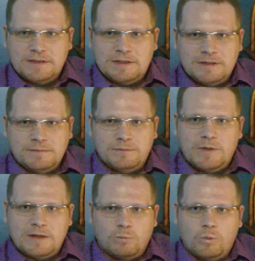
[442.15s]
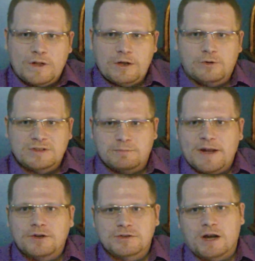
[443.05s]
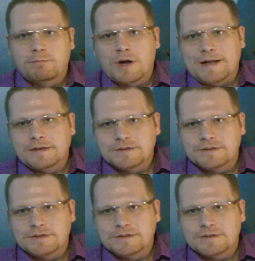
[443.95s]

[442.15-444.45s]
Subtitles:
in Windows and Microsoft products,